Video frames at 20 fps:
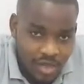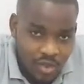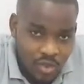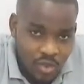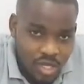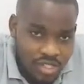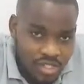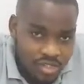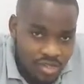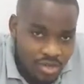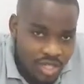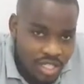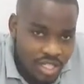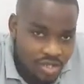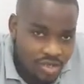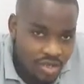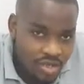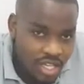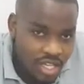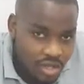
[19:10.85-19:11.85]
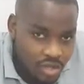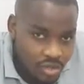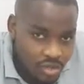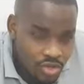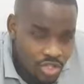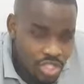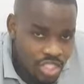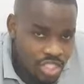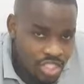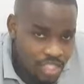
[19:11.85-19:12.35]
Once you get to
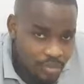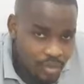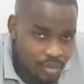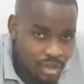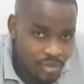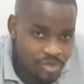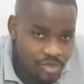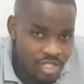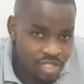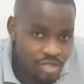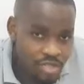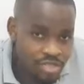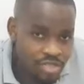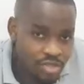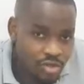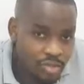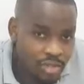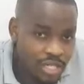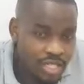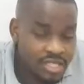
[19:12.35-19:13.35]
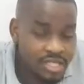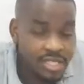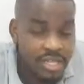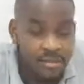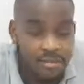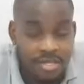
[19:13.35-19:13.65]
encroach tapeworms in your stomach,